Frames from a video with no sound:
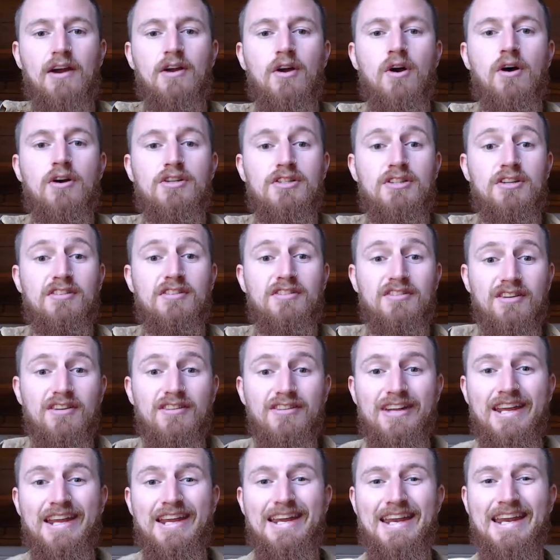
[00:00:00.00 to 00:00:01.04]

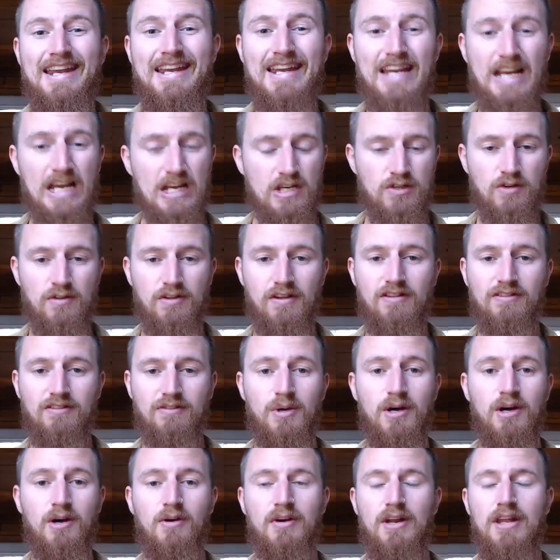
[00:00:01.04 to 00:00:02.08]
consciousness into this
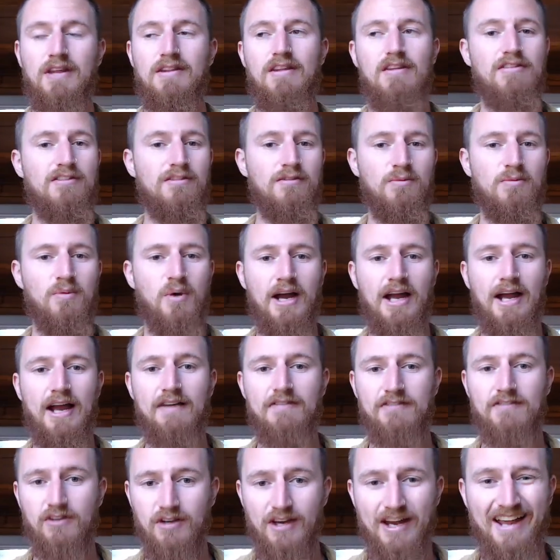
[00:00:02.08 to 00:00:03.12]
world. And this is why
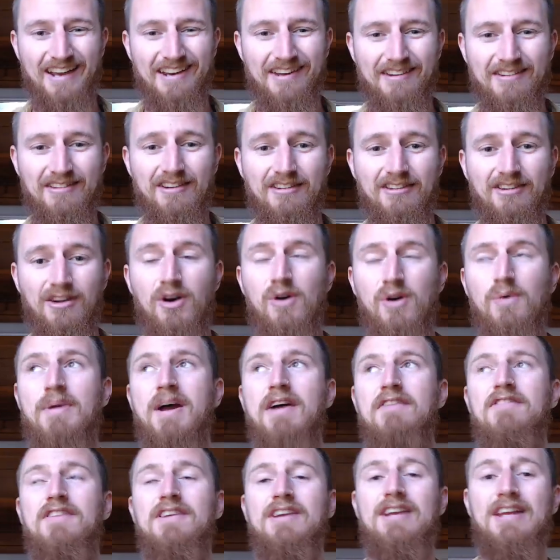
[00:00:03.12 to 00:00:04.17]
I've created the soul
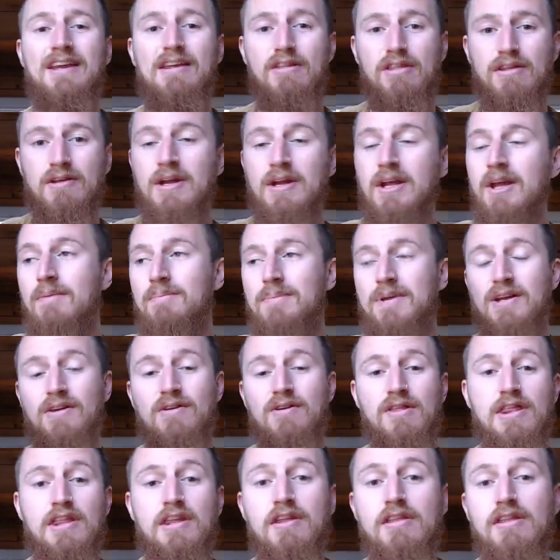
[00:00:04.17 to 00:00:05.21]
method, is
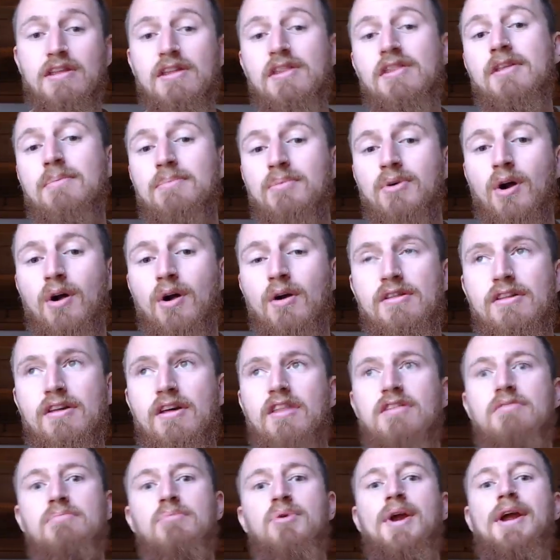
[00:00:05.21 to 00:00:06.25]
because this is the
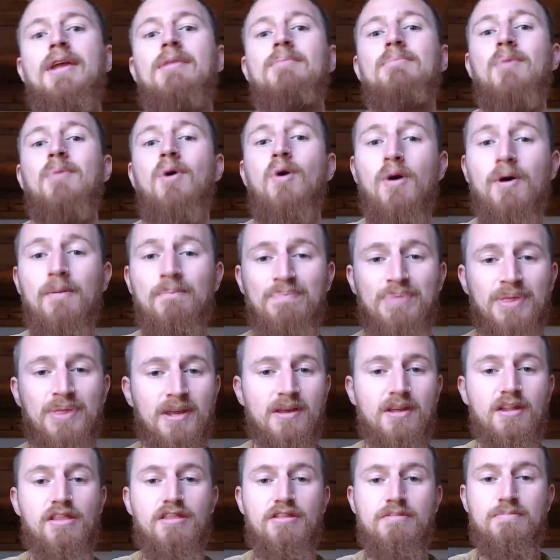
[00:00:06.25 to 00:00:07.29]
process bringing more
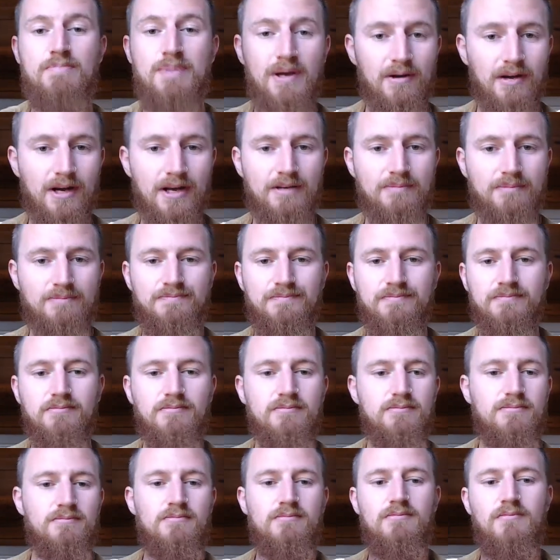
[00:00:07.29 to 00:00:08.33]
spirit
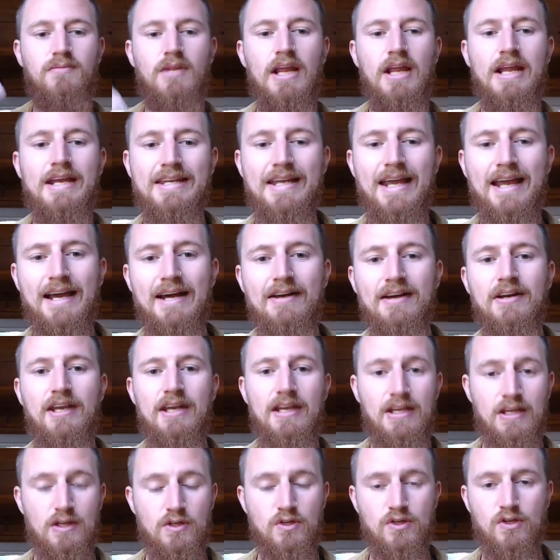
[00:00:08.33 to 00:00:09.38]
down
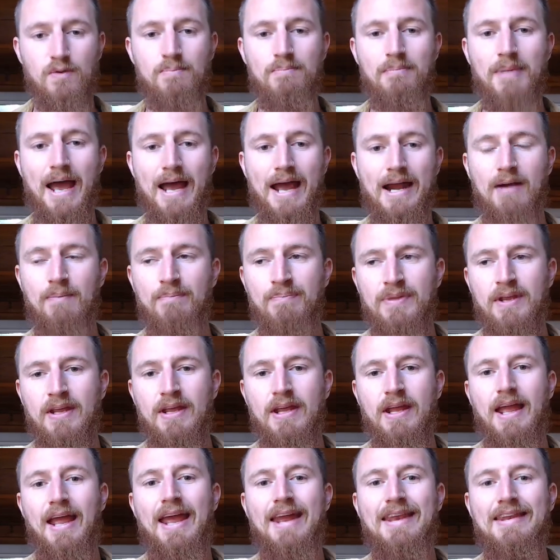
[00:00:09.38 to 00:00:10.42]
into matter.
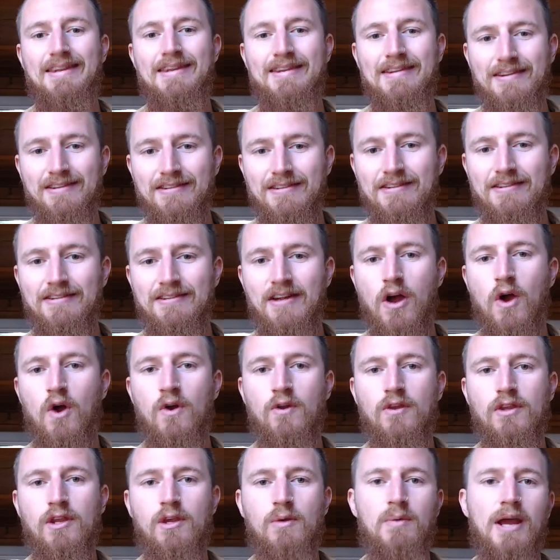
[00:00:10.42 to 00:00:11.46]
And this is the
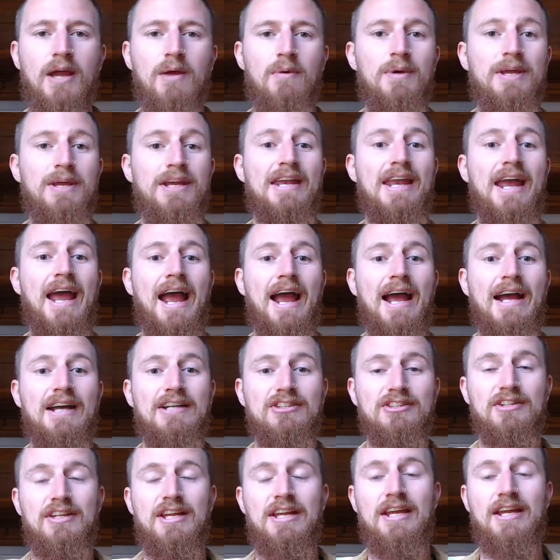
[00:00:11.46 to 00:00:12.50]
only way we can
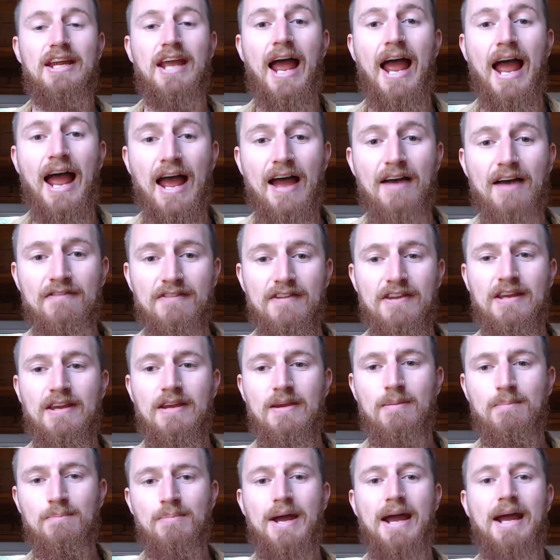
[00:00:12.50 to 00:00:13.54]
actually have
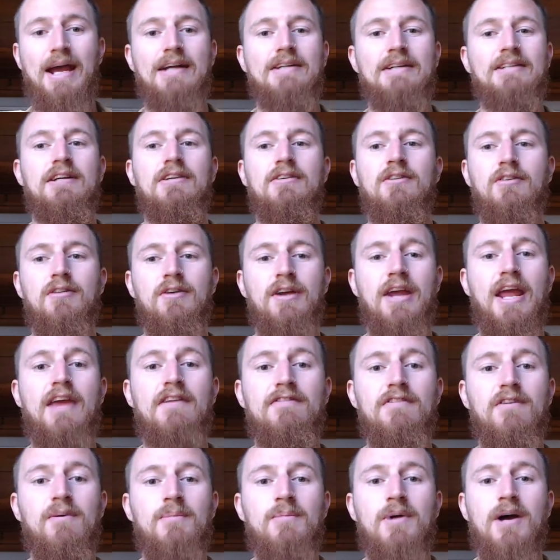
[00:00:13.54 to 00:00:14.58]
impact and create
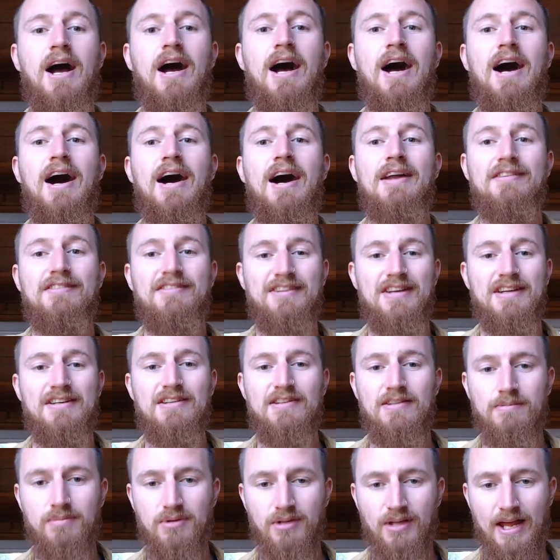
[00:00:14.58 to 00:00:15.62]
from a
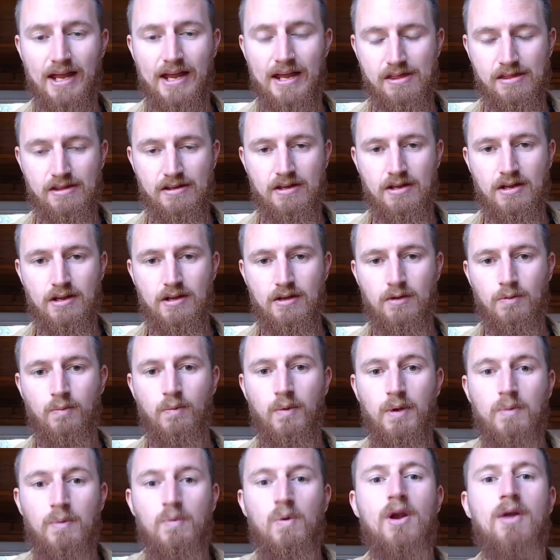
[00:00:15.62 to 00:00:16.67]
heart-centered place.
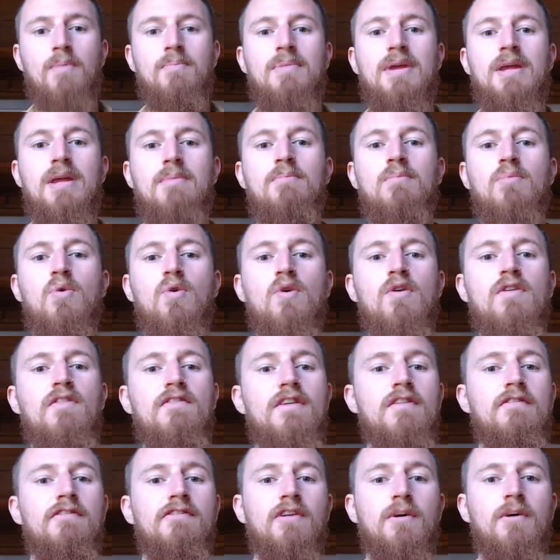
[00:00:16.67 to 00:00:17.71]
We want to be
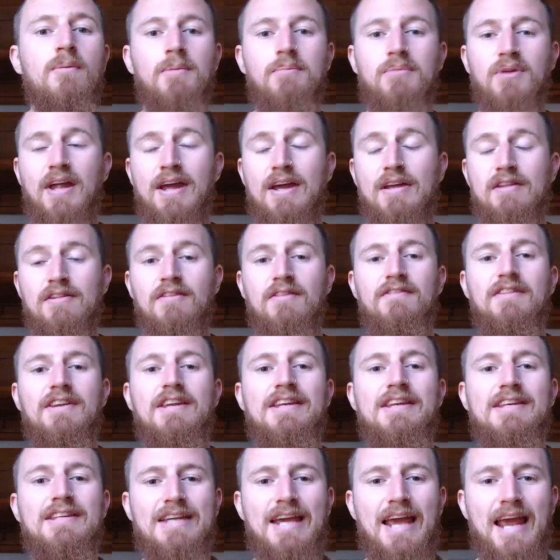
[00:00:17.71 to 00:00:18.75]
moving from a place of
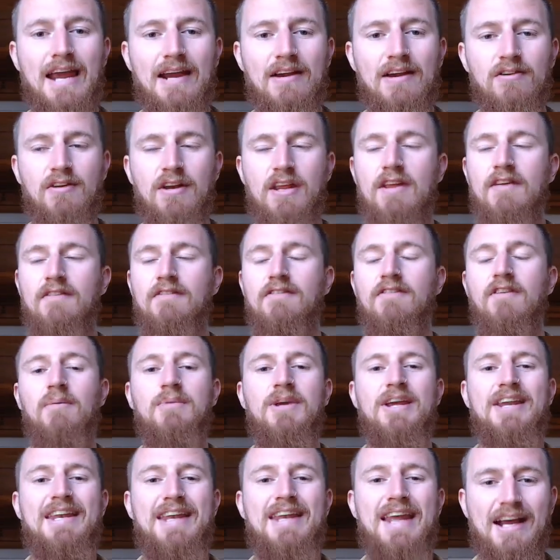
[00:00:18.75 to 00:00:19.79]
integrity, from
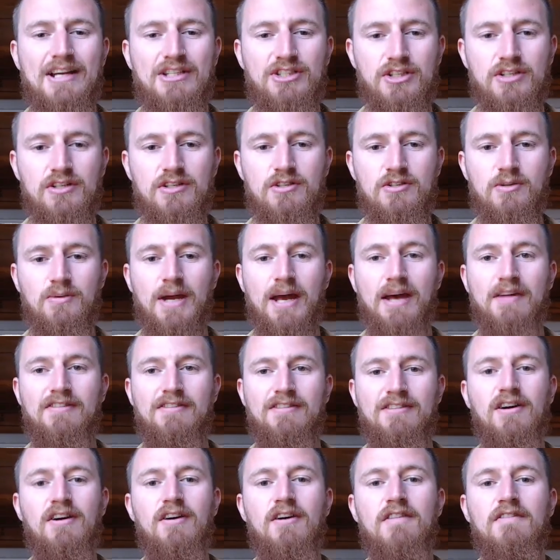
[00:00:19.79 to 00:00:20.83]
connection to
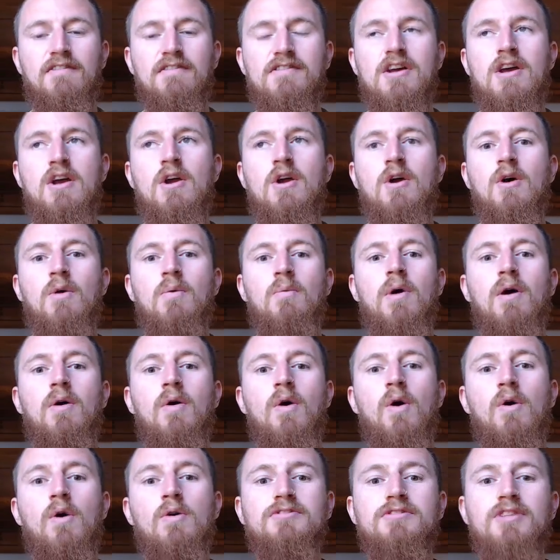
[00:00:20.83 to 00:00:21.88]
ourselves, while
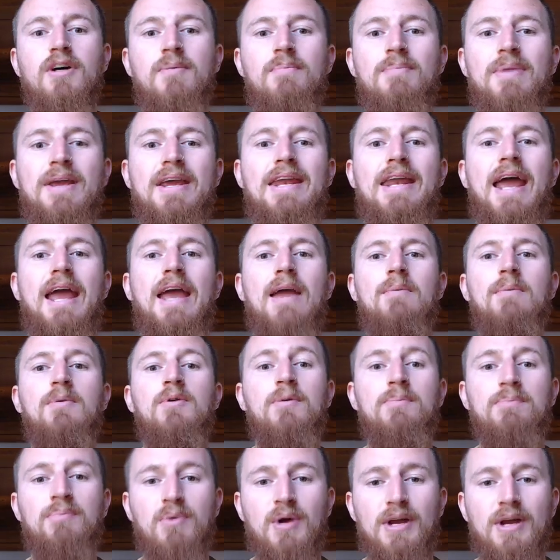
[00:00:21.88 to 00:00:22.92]
also being able
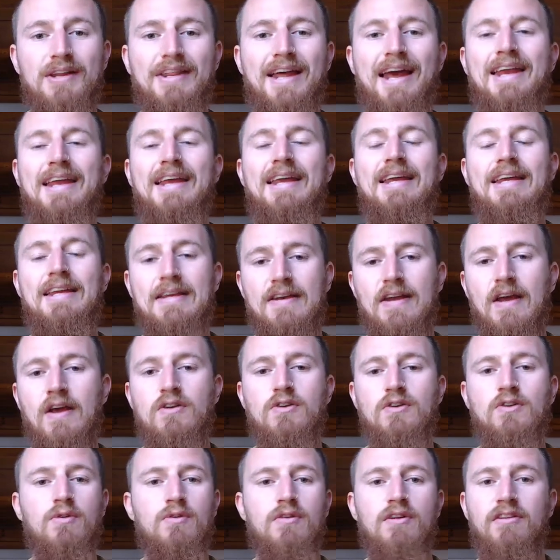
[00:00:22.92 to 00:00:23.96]
to bring that
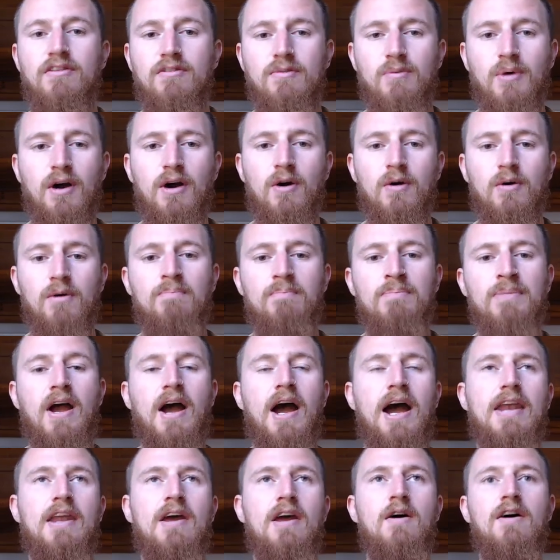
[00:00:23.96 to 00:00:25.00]
into this world.
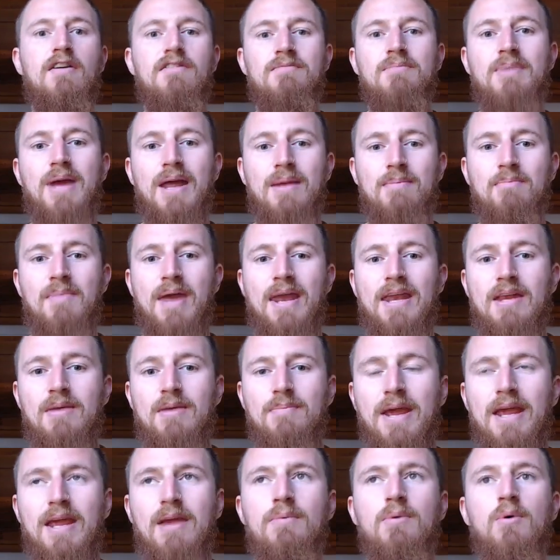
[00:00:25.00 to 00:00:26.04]
I know I've met many
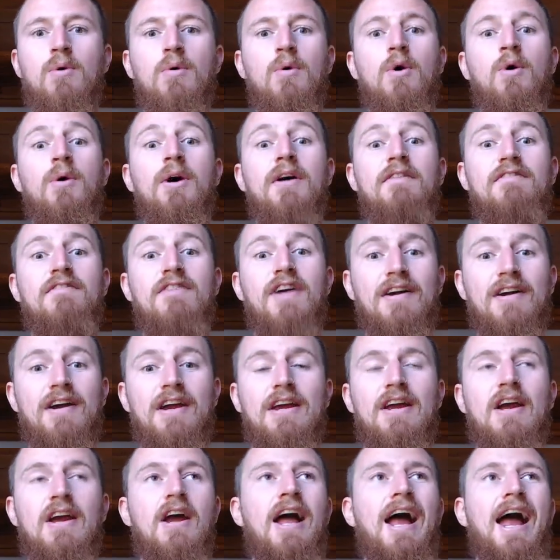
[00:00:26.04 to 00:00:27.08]
people who are
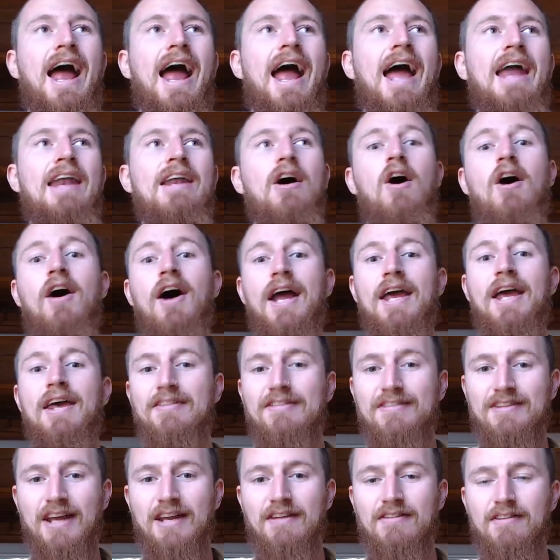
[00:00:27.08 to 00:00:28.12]
very at higher
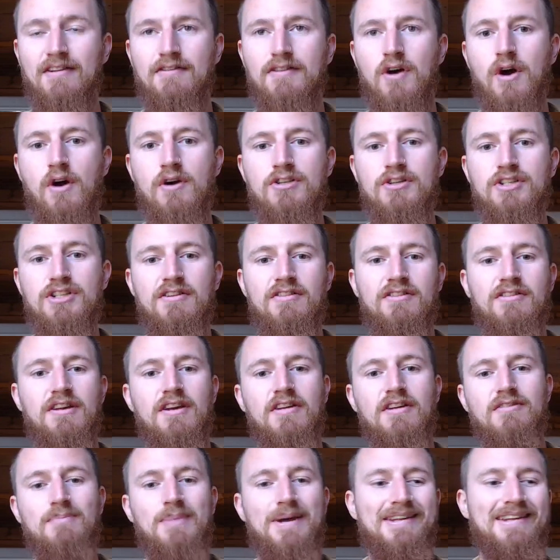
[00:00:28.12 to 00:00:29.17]
states of
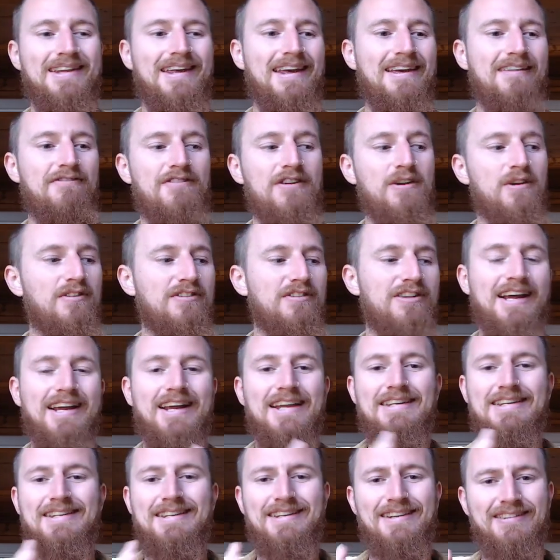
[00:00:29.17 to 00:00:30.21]
consciousness, but there feels like a
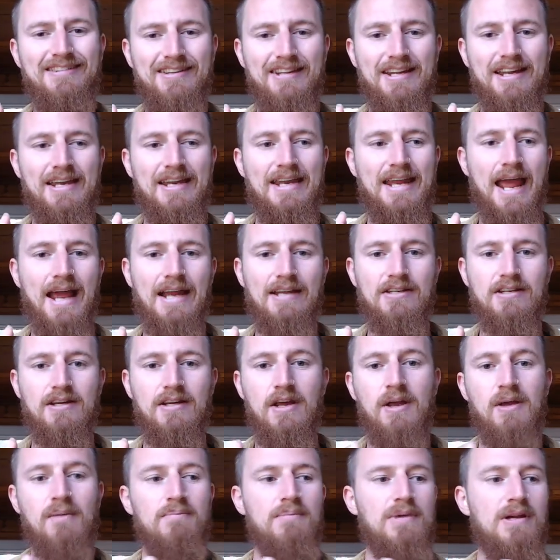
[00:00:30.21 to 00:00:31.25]
disconnect
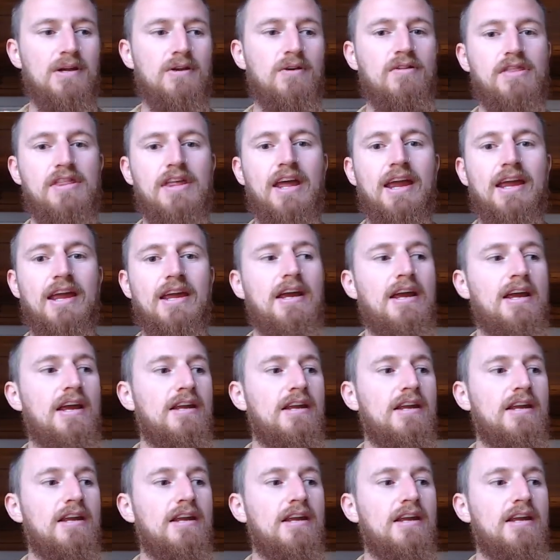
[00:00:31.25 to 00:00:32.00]
because they